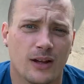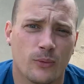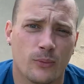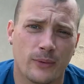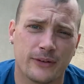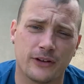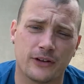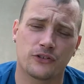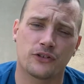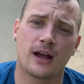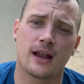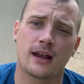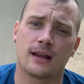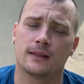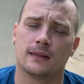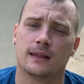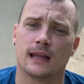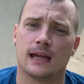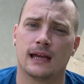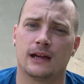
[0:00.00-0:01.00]
When you're trying to
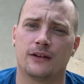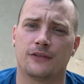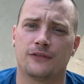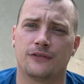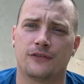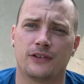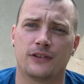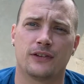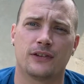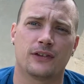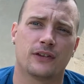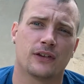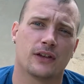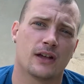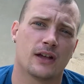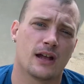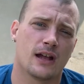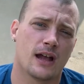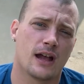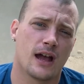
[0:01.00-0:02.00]
lift,
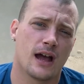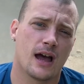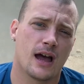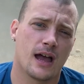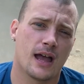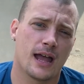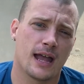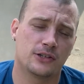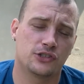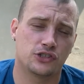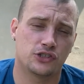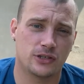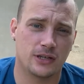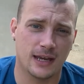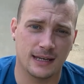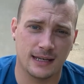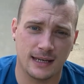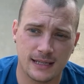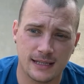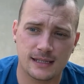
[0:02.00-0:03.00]

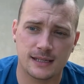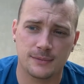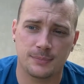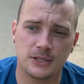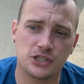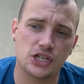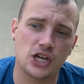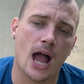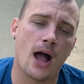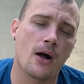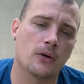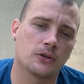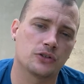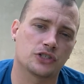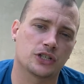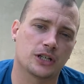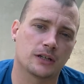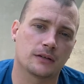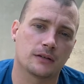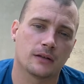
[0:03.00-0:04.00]
it needs to be
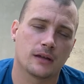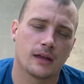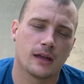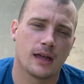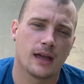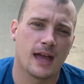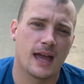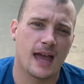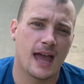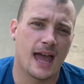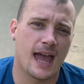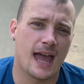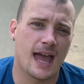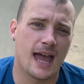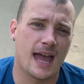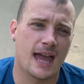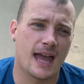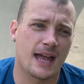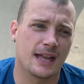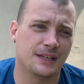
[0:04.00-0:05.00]
challenging.
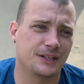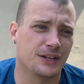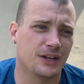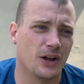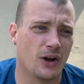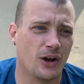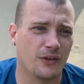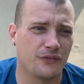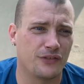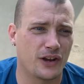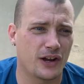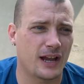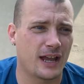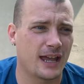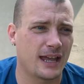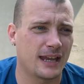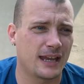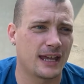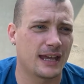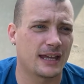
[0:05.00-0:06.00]
And if you're
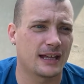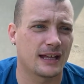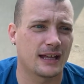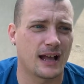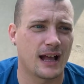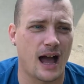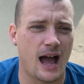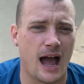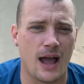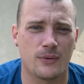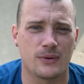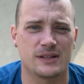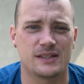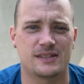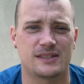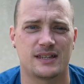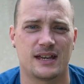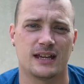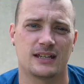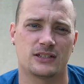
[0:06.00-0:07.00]
hitting, I would
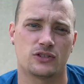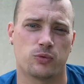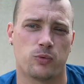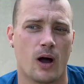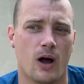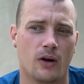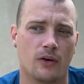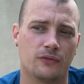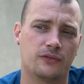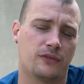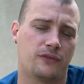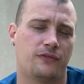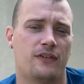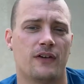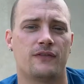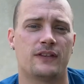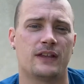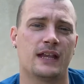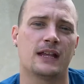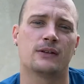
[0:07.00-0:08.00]
say 12 to
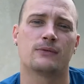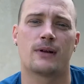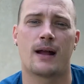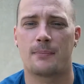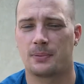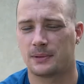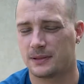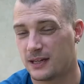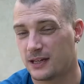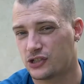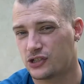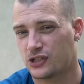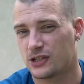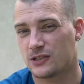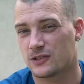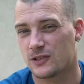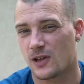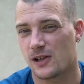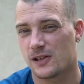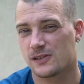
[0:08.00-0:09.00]
15
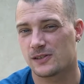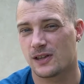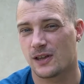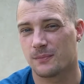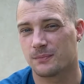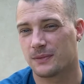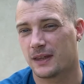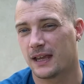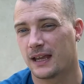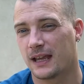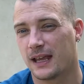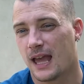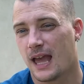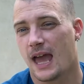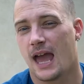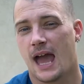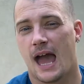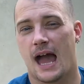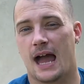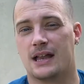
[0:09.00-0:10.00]
repetitions on something
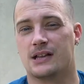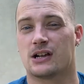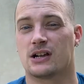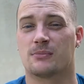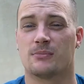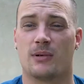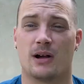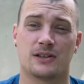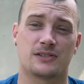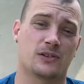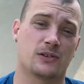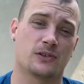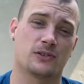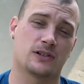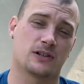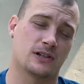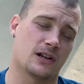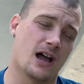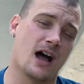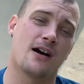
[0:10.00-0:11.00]
and your muscles
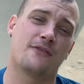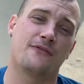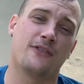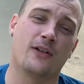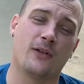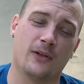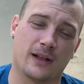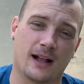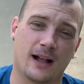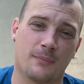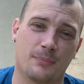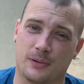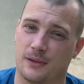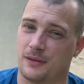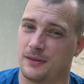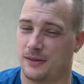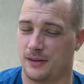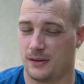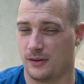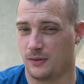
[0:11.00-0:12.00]
are not filling up
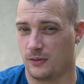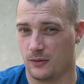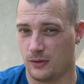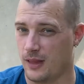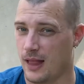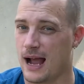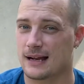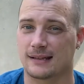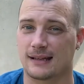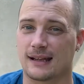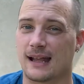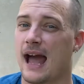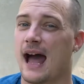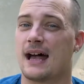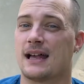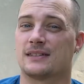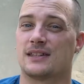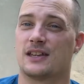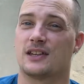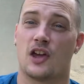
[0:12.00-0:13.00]
with lactic
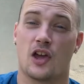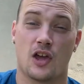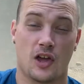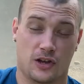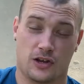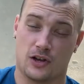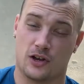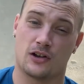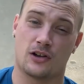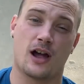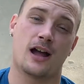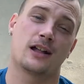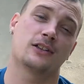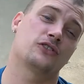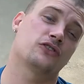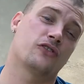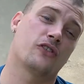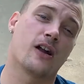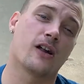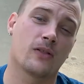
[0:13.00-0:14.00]
acid, you're not
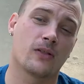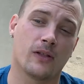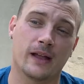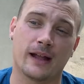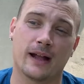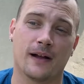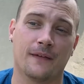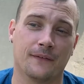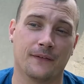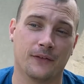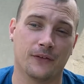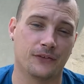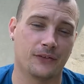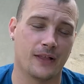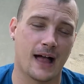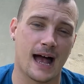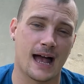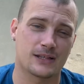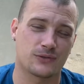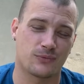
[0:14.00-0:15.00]
struggling on those
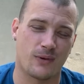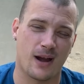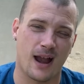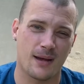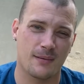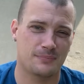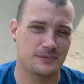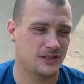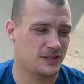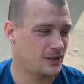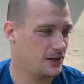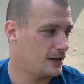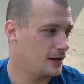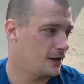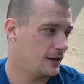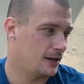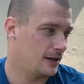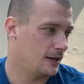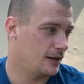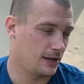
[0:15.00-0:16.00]
last reps,
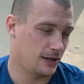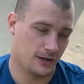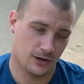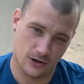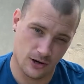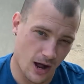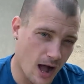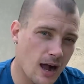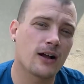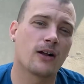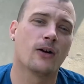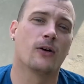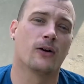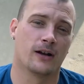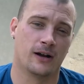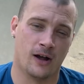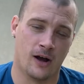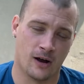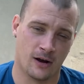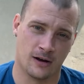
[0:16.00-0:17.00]
you're not
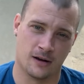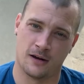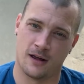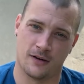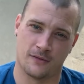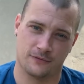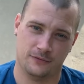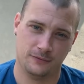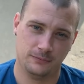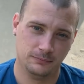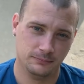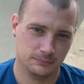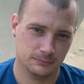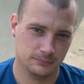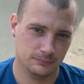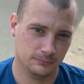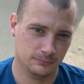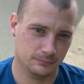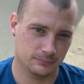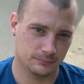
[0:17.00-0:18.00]
going hard enough.
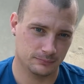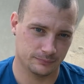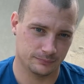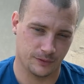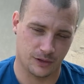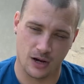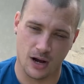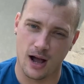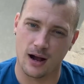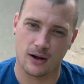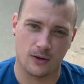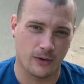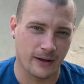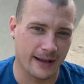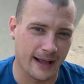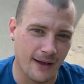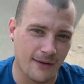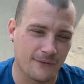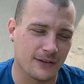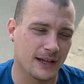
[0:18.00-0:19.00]
You're not going
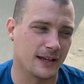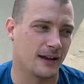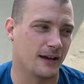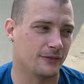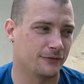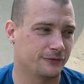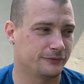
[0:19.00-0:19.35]
heavy enough.